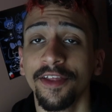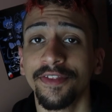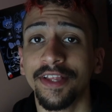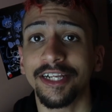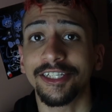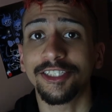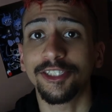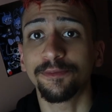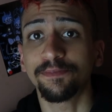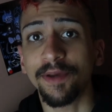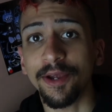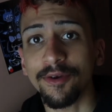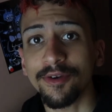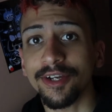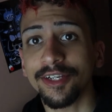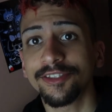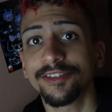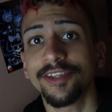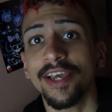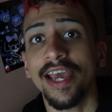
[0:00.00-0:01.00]
That
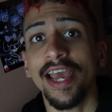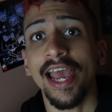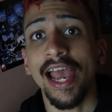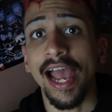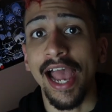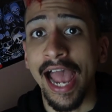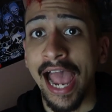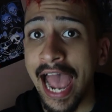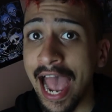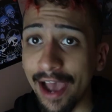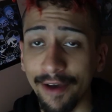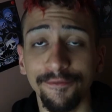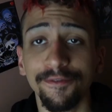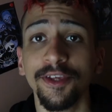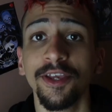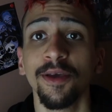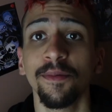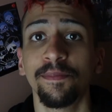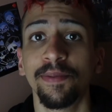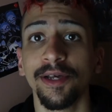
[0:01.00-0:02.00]
spirits have
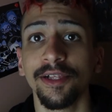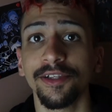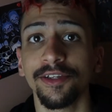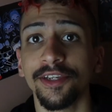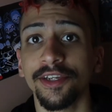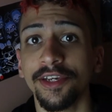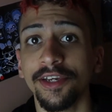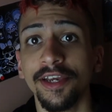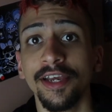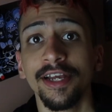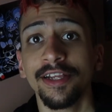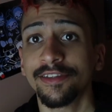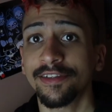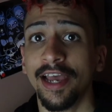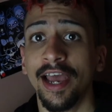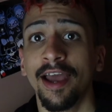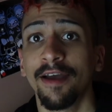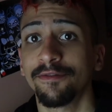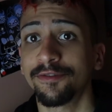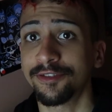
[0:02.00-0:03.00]
the ability
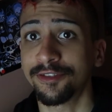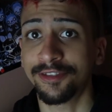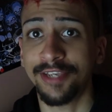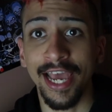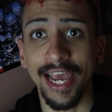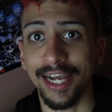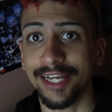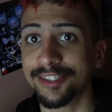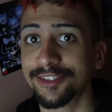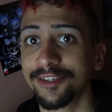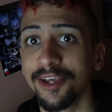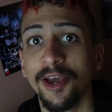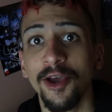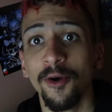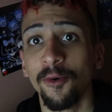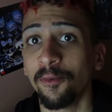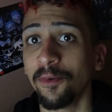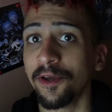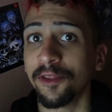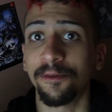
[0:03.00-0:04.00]
to have sex
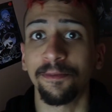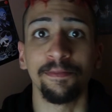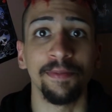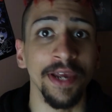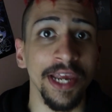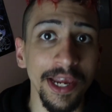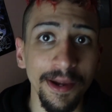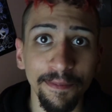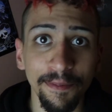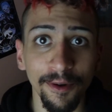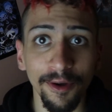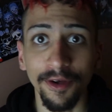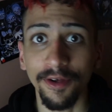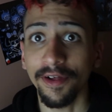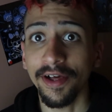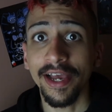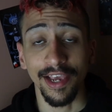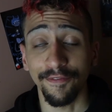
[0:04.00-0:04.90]
with people.